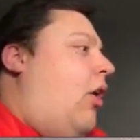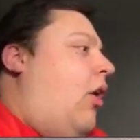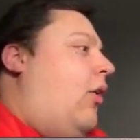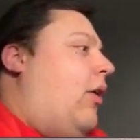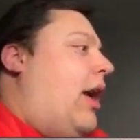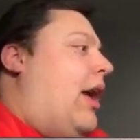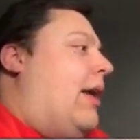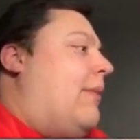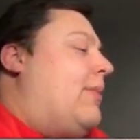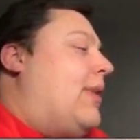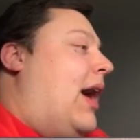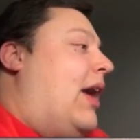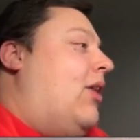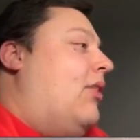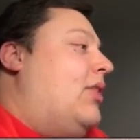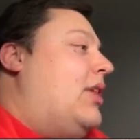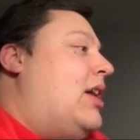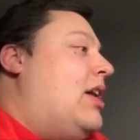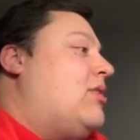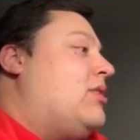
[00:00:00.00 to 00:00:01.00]
Oh wait, I
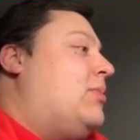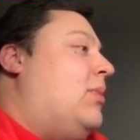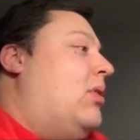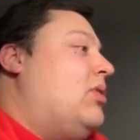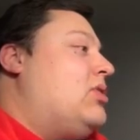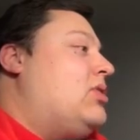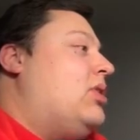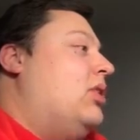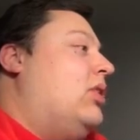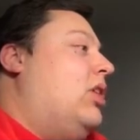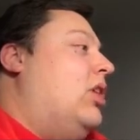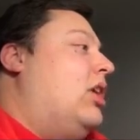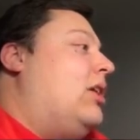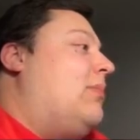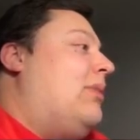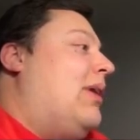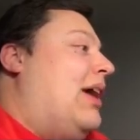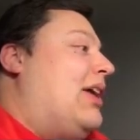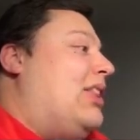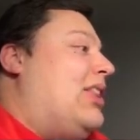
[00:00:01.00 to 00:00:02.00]
don't think I was supposed to
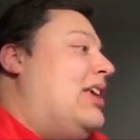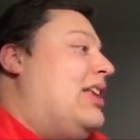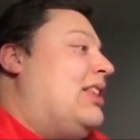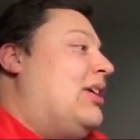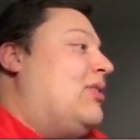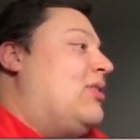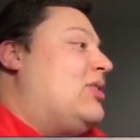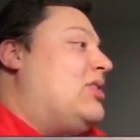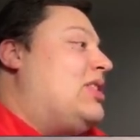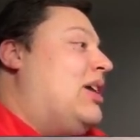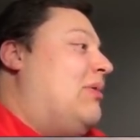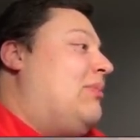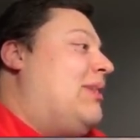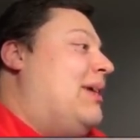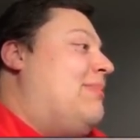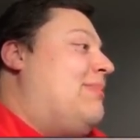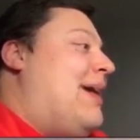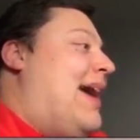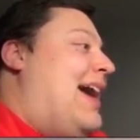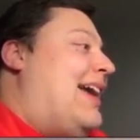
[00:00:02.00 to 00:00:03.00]
look, but I think there was
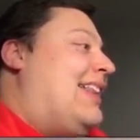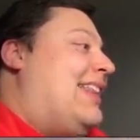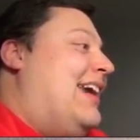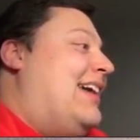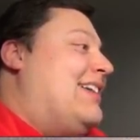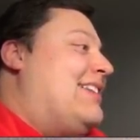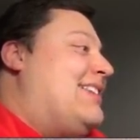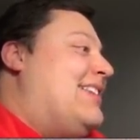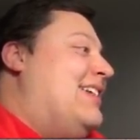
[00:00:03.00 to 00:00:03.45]
something back there